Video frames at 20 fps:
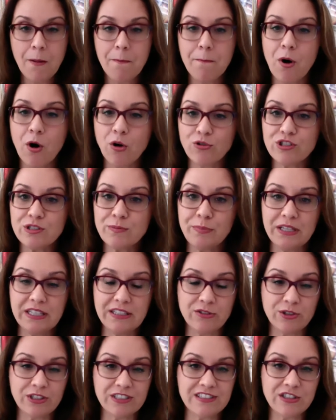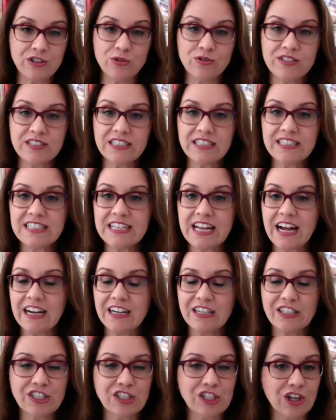Most Pinterest users
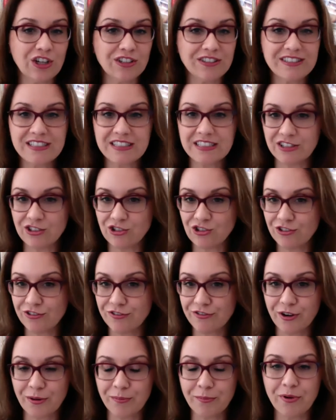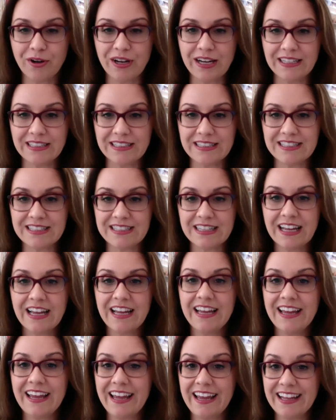are not searching for brands.
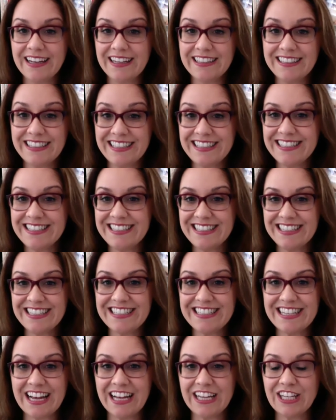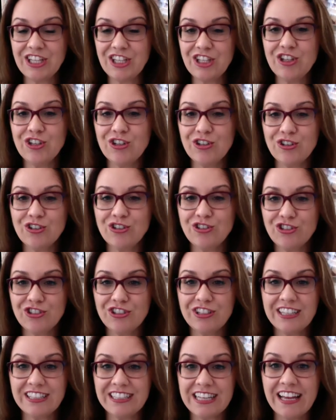And this is
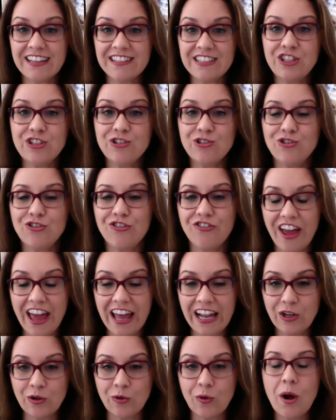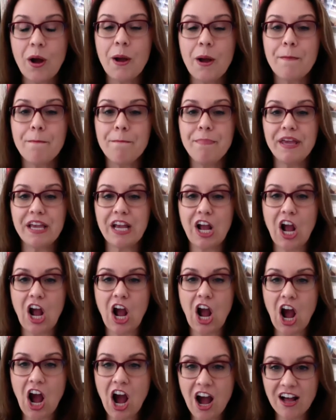it has huge value
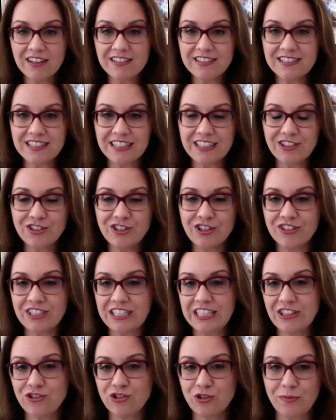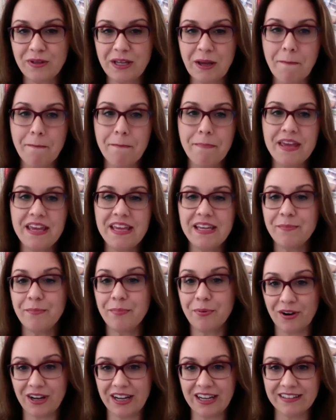because you don't need to be a big
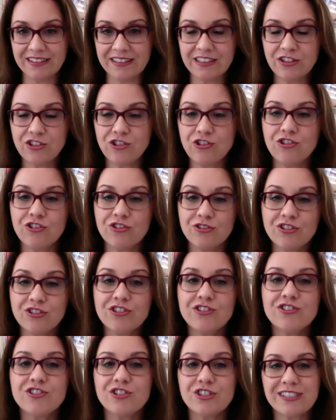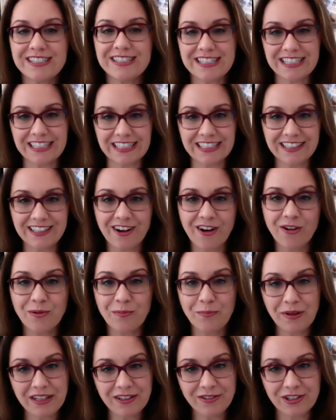brand to succeed
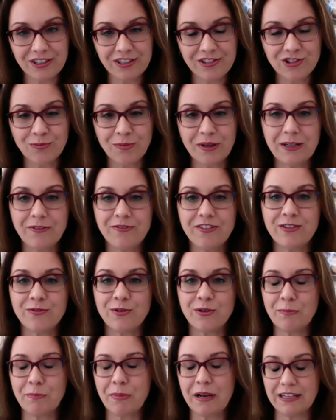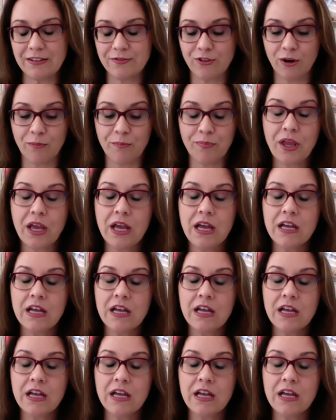on Pinterest, to benefit from the platform.